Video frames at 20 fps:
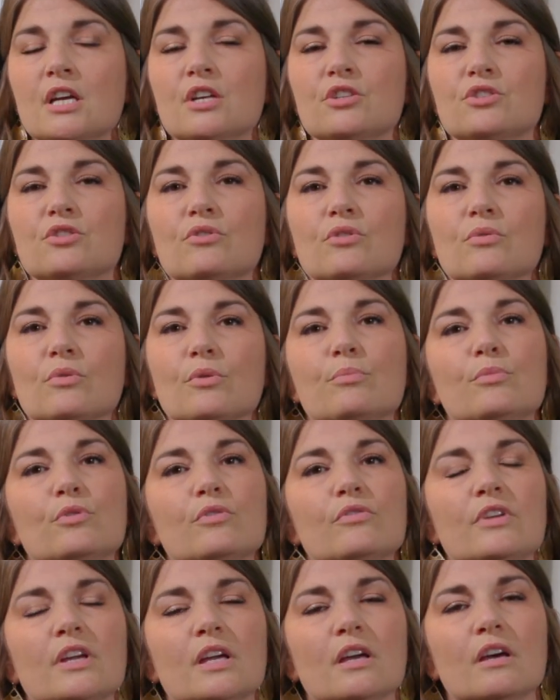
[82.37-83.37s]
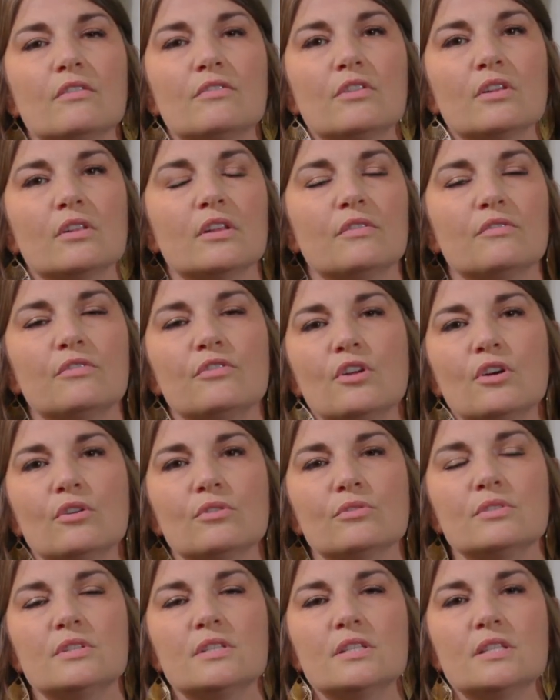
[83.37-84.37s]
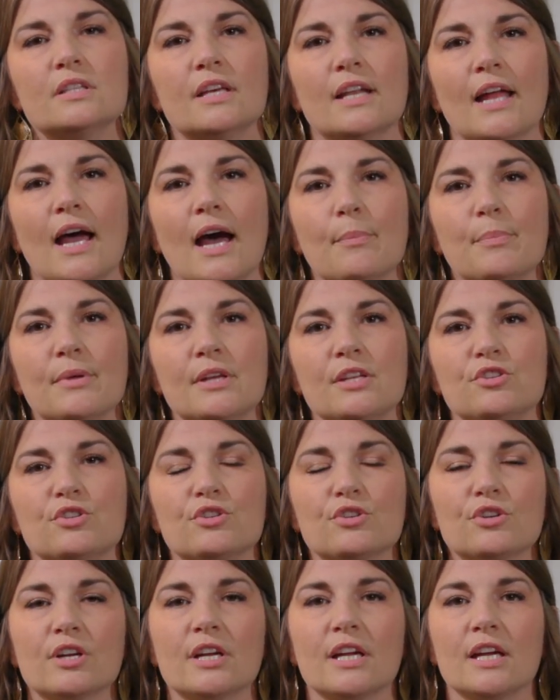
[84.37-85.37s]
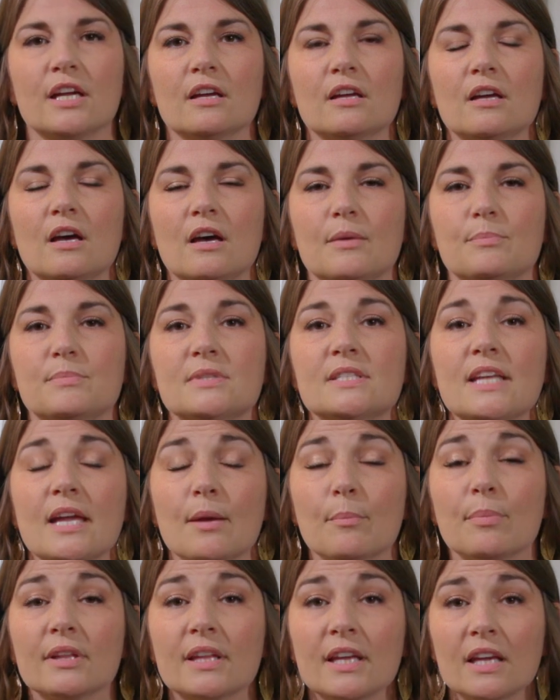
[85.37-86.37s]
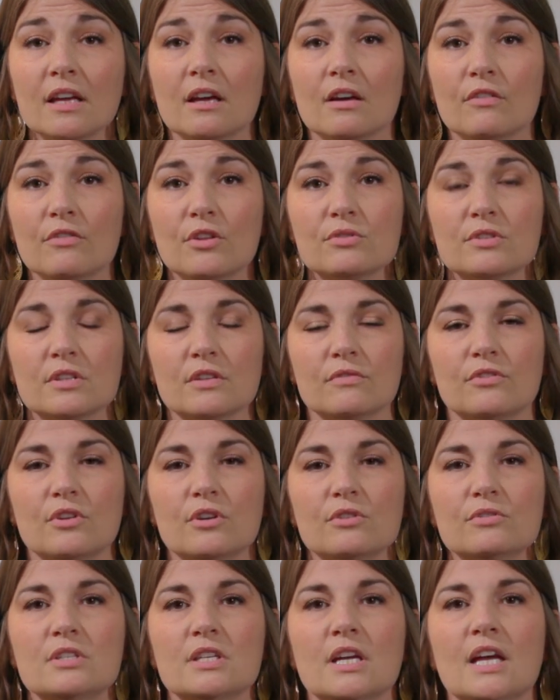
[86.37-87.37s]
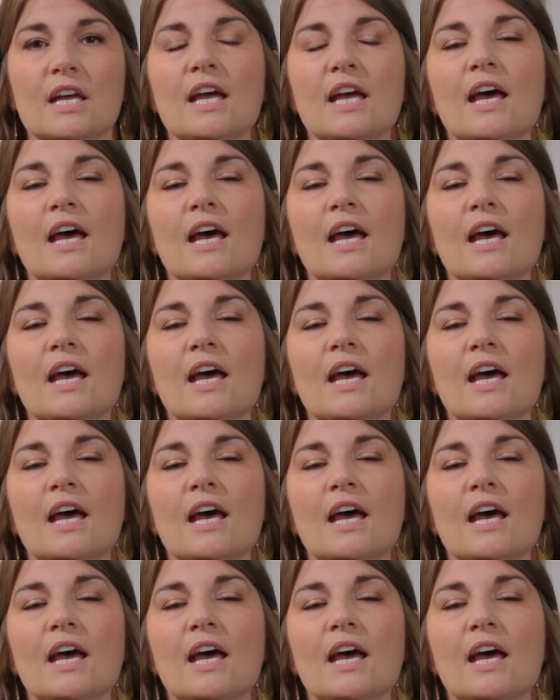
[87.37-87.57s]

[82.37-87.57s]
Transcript: so the removing of the lymph nodes that happen during sampling of those lymph nodes,